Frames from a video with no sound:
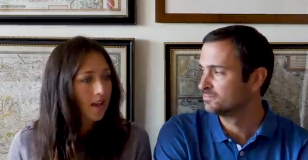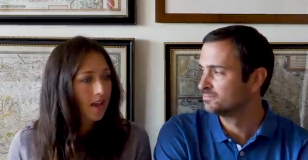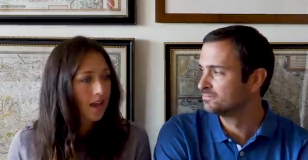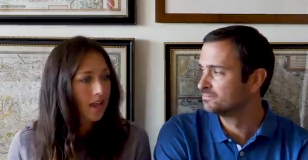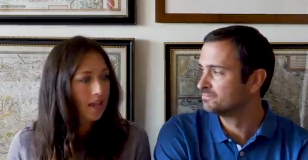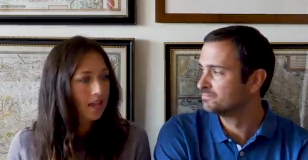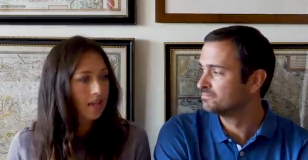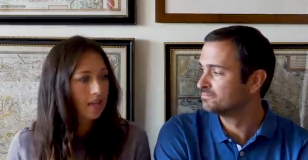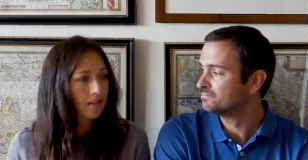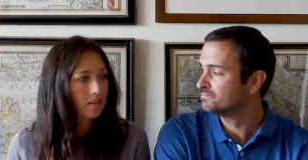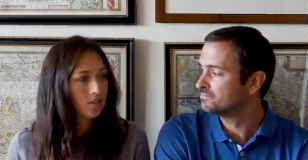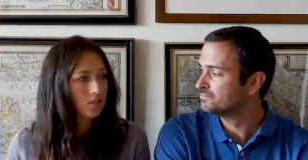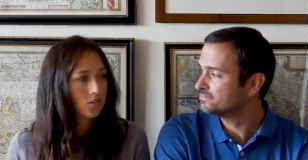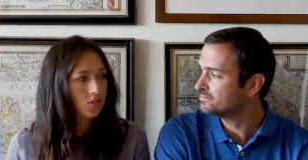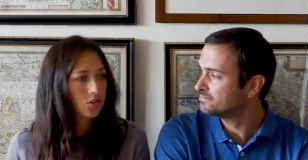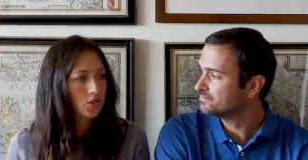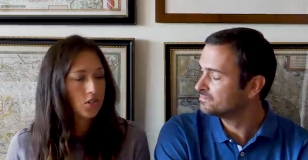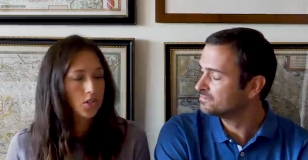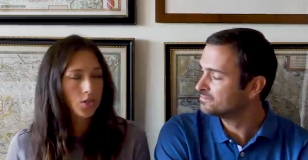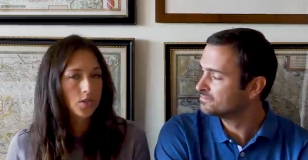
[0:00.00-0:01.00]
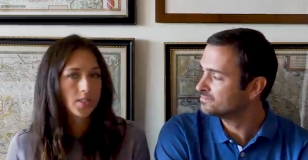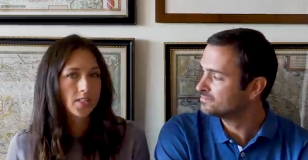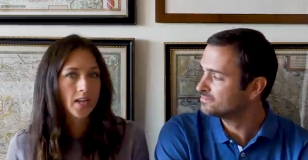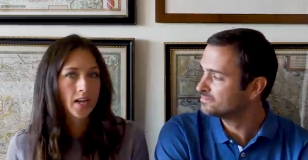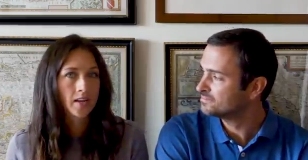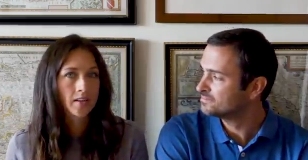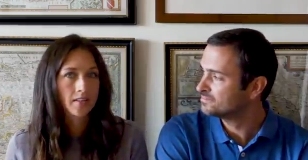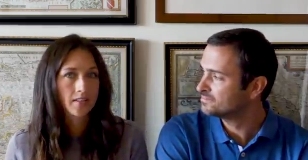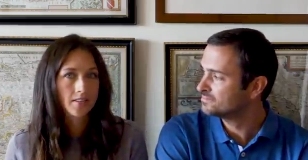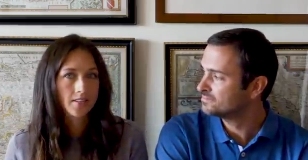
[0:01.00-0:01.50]
Speaker 1: And she is
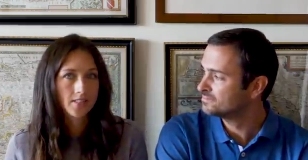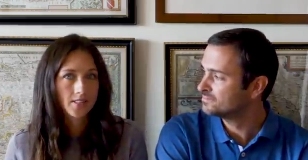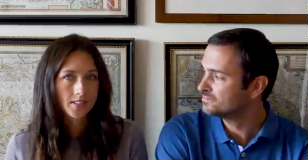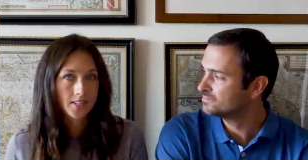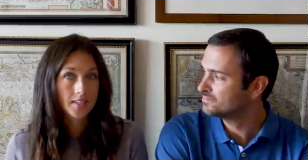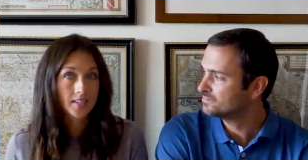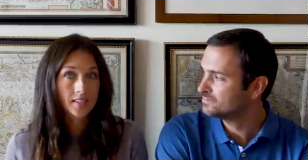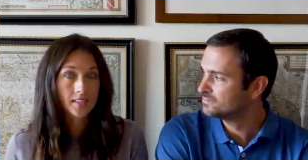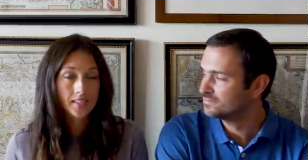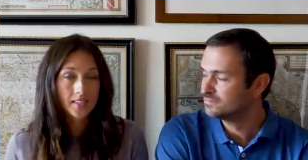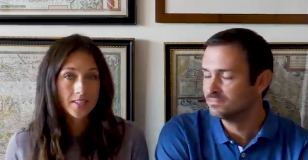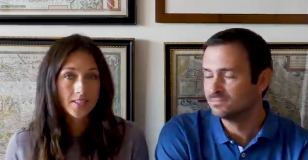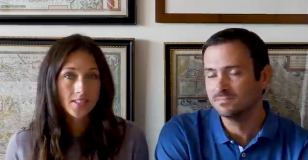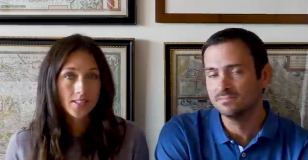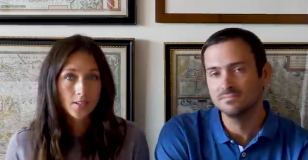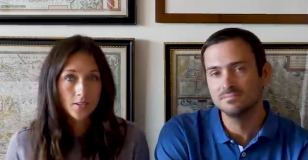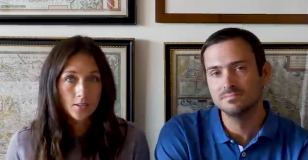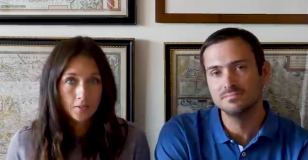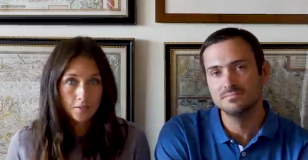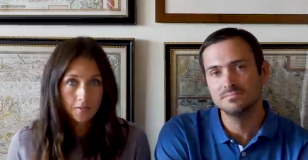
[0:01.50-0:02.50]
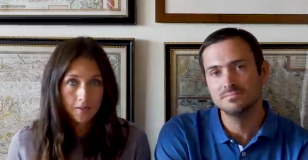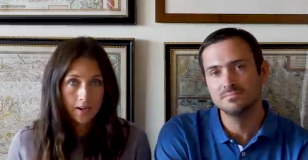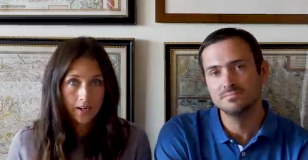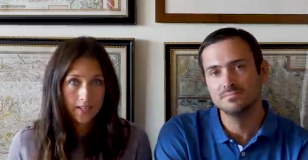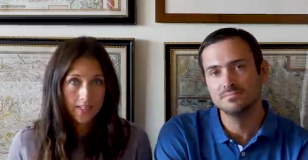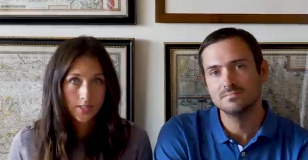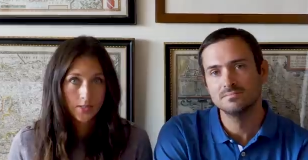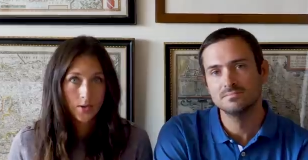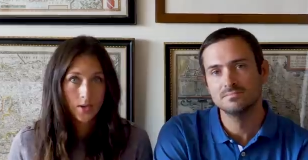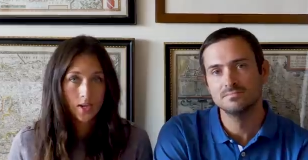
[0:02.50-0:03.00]
not CE certified, so